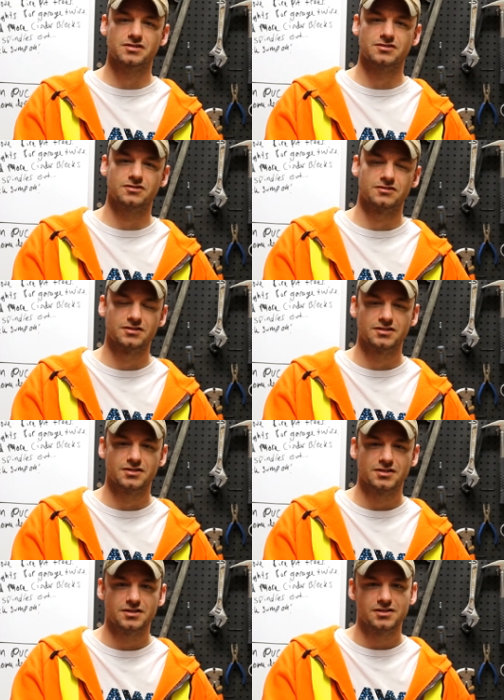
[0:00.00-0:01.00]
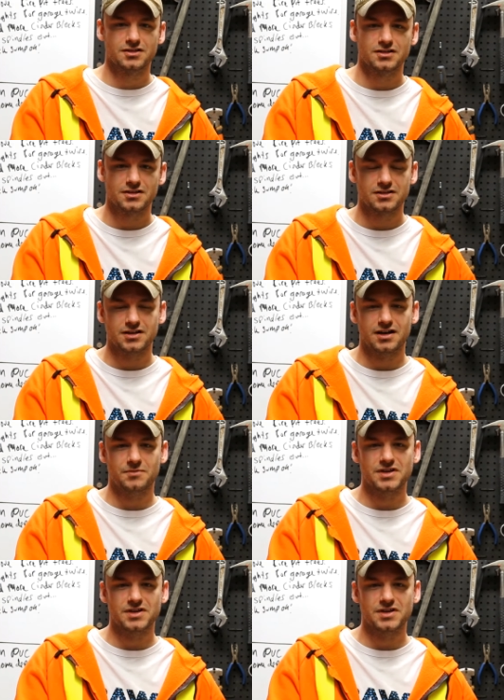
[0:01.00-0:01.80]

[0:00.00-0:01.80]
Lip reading: So yeah,